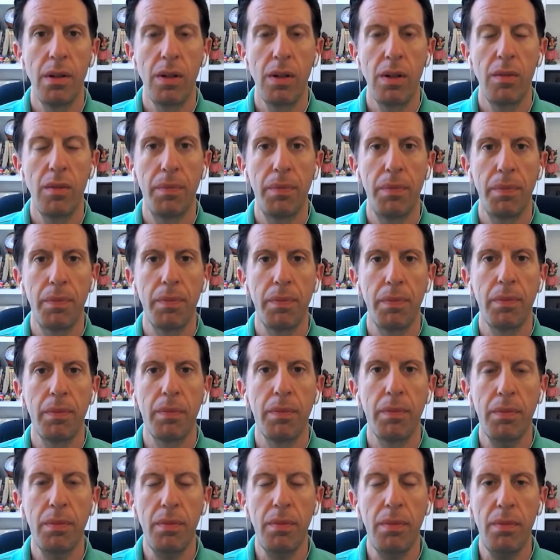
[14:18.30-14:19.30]

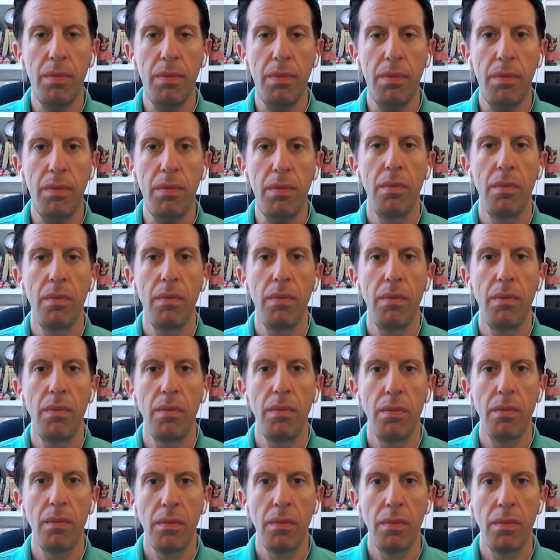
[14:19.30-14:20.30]

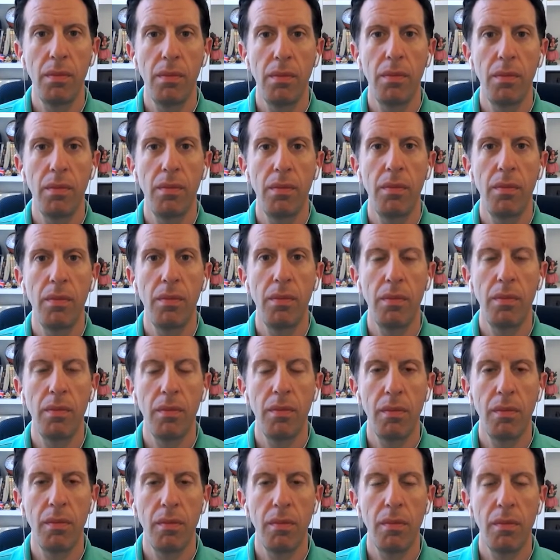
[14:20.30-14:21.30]

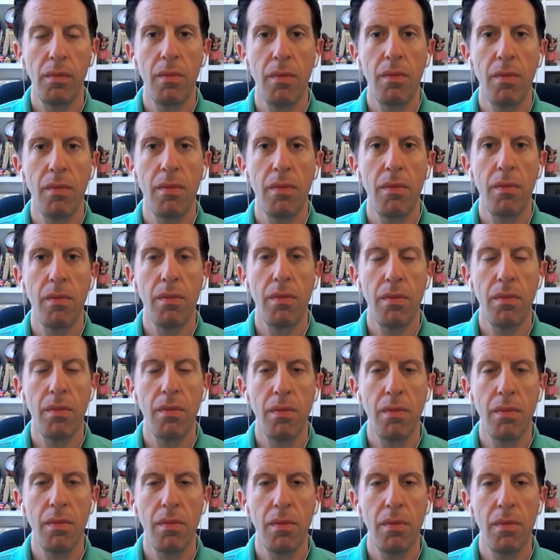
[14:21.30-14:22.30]

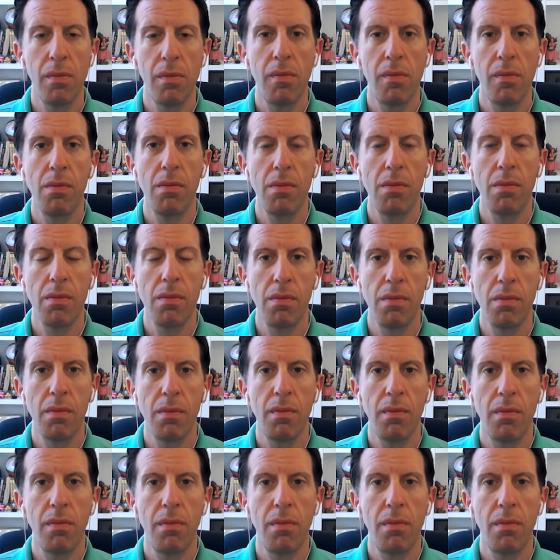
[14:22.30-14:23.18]
The person shown says nothing.